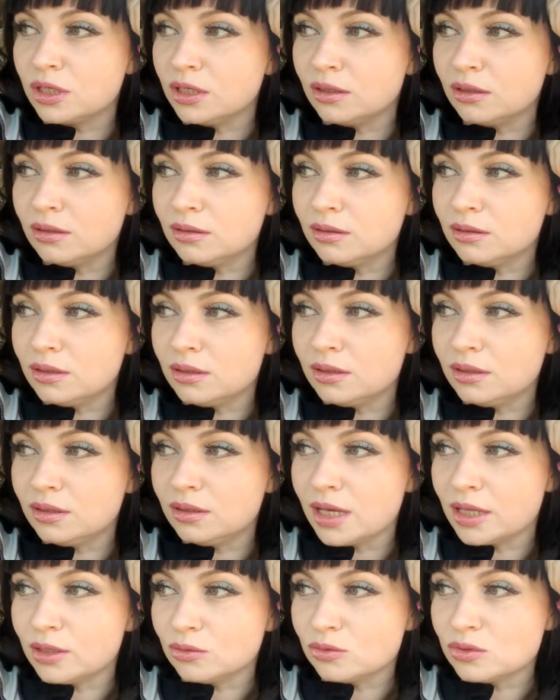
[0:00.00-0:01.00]
and
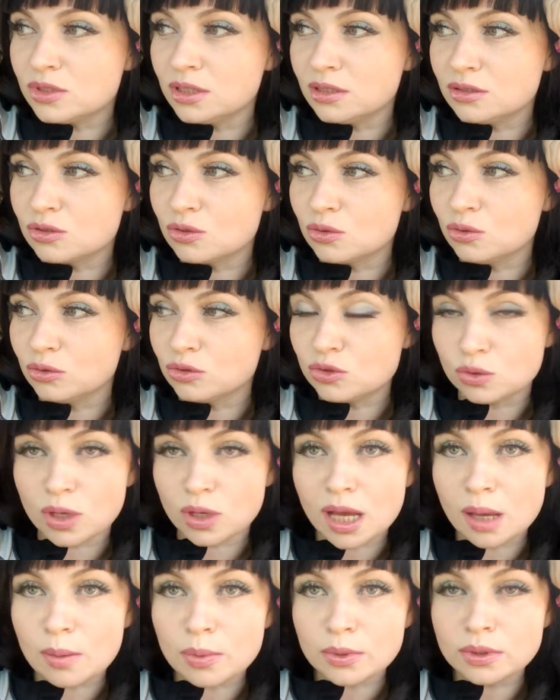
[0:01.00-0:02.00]
I don't think it's going to
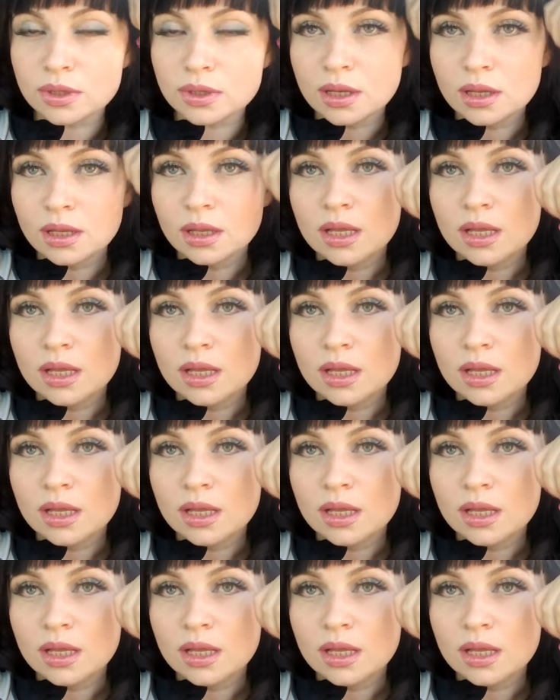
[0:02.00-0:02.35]
happen.